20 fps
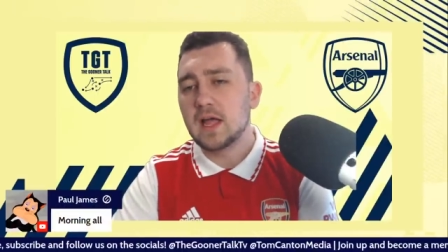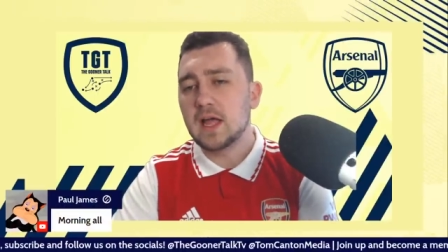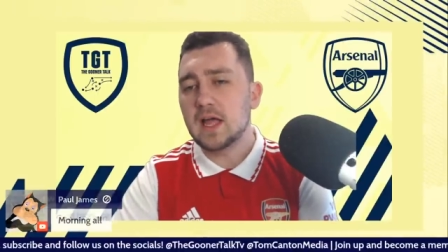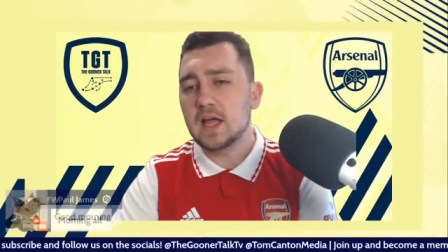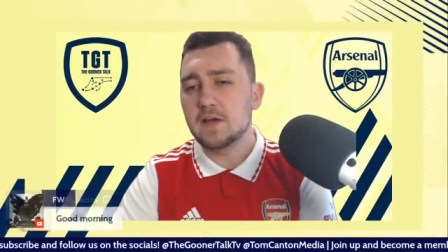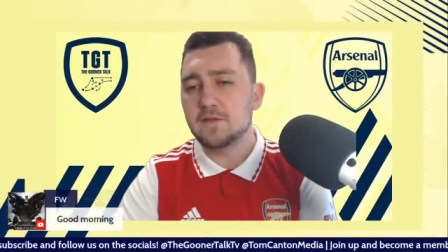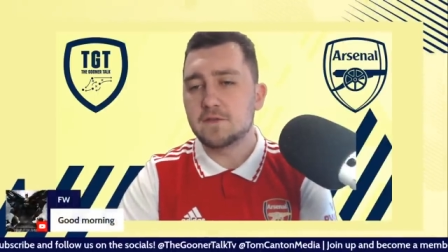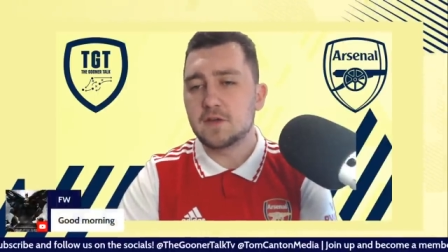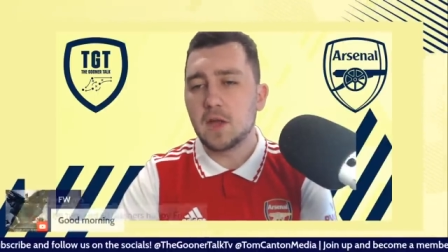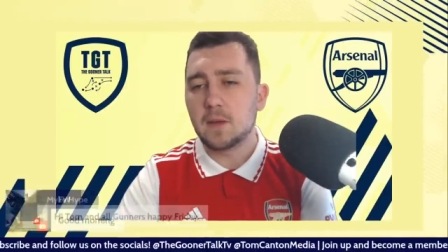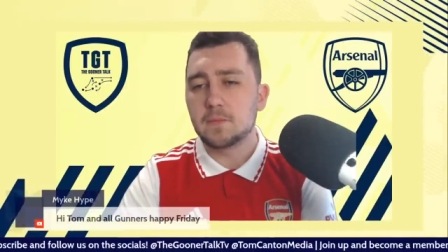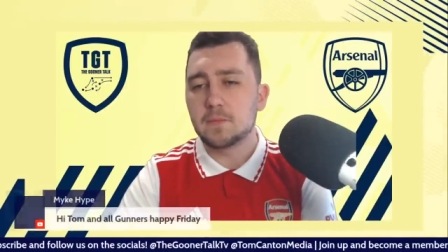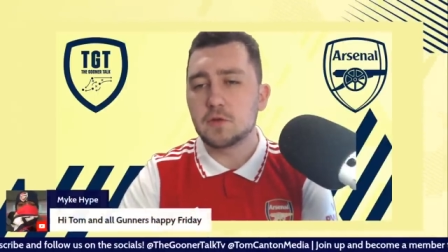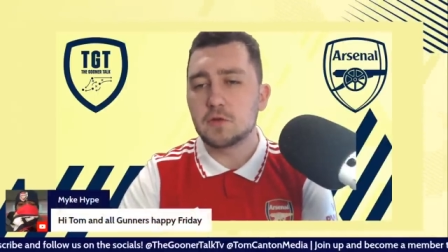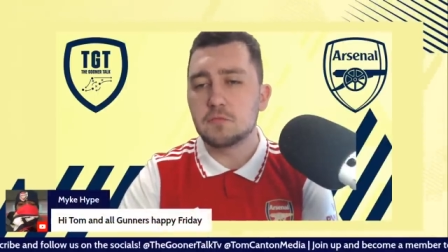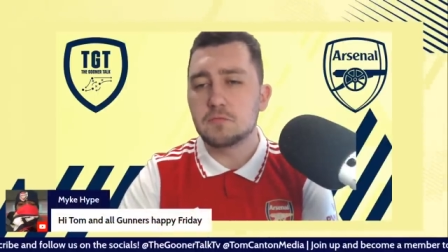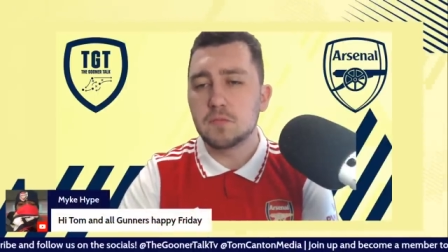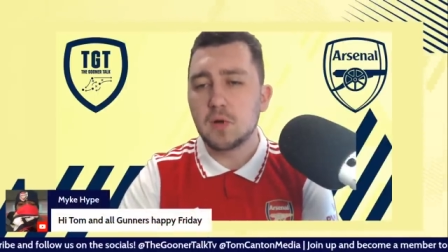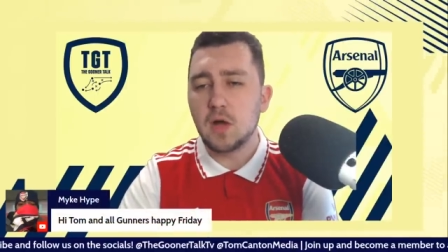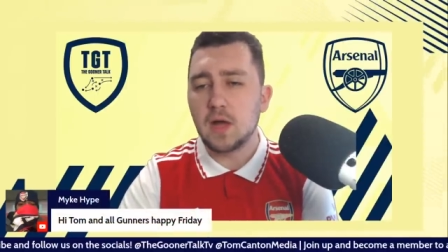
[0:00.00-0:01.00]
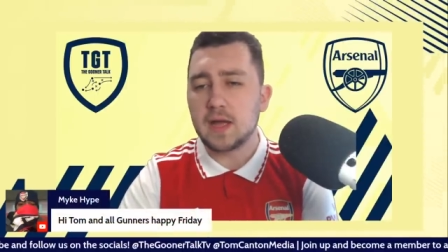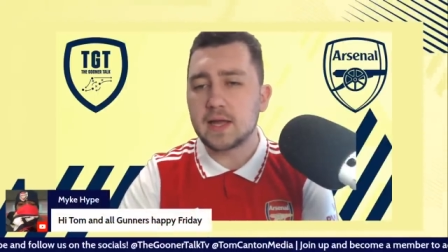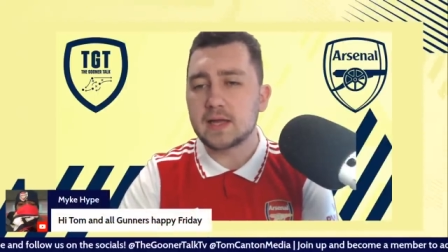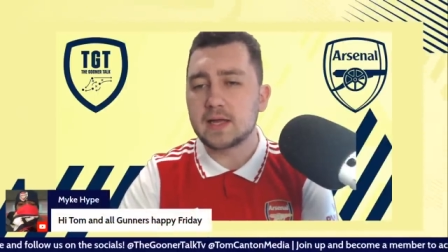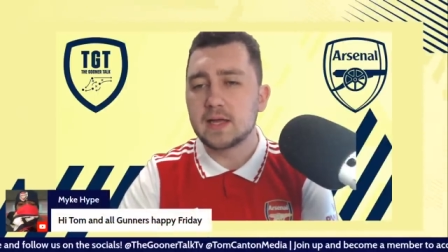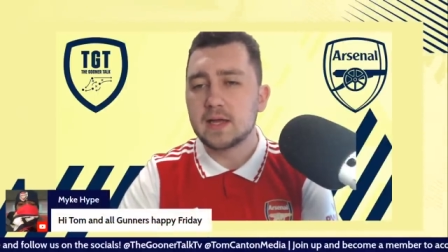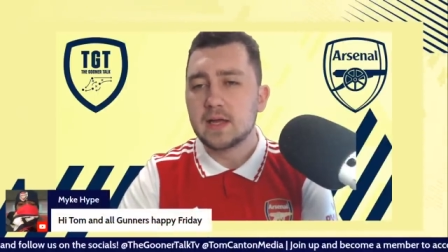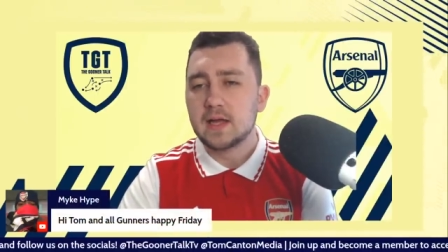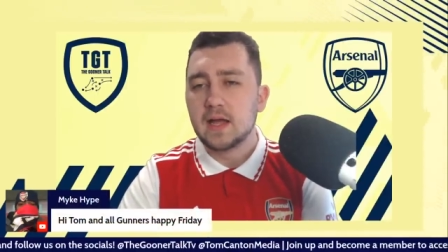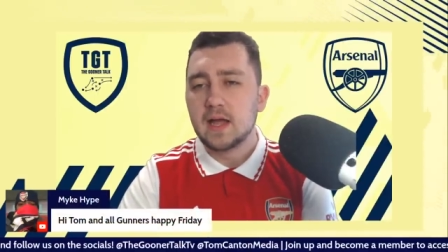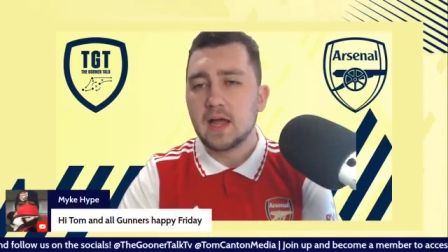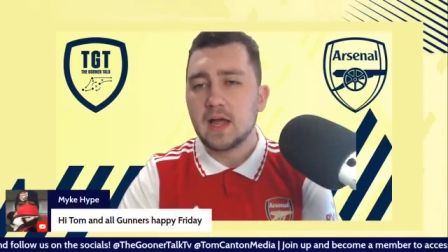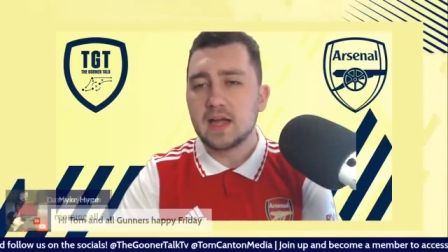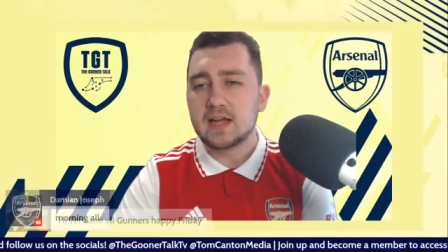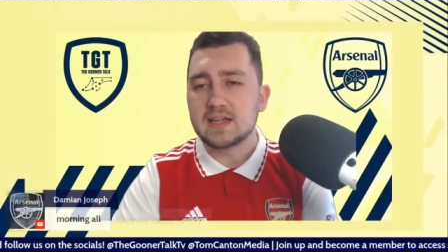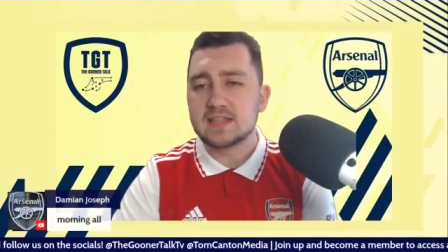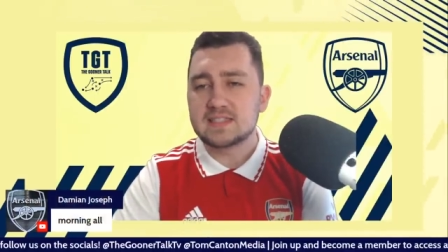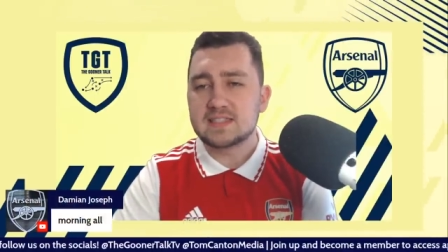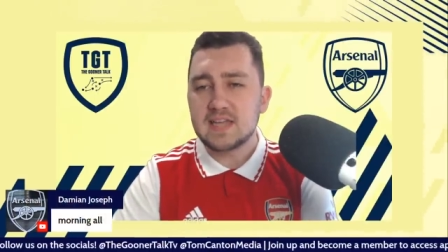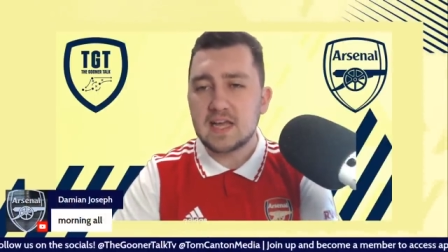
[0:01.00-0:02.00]
FW, Mike,
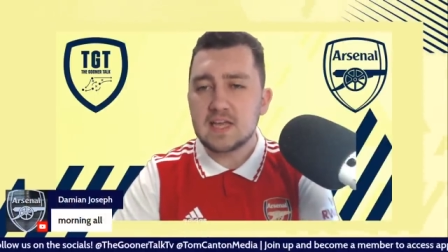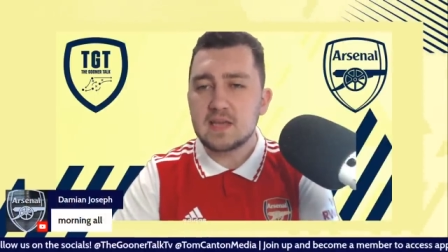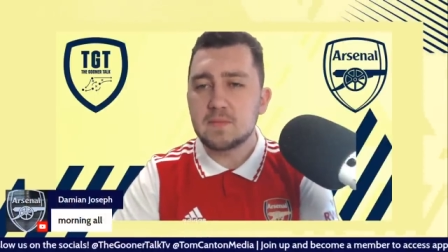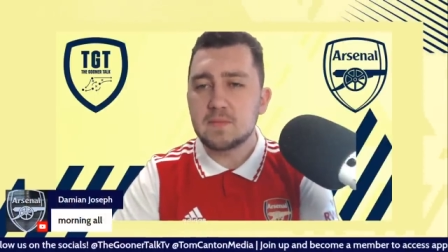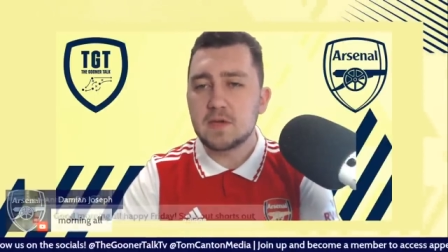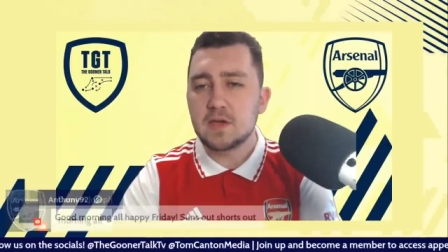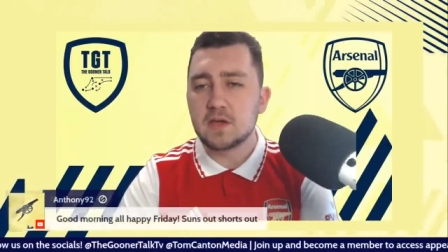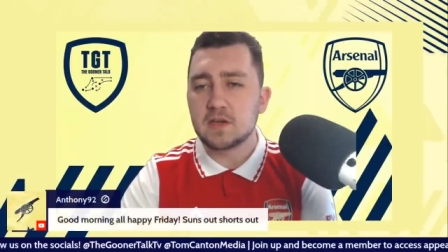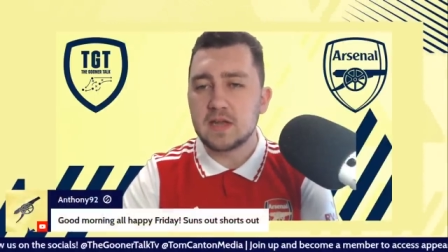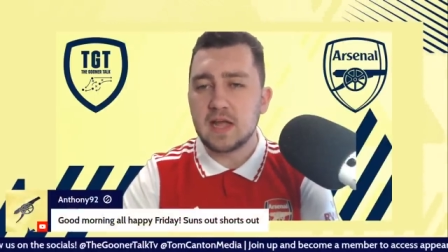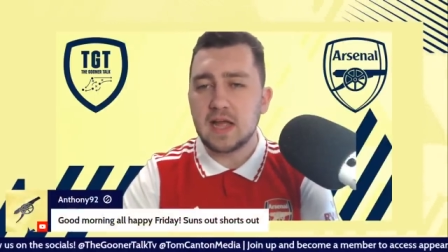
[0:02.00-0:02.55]
uh, Damien,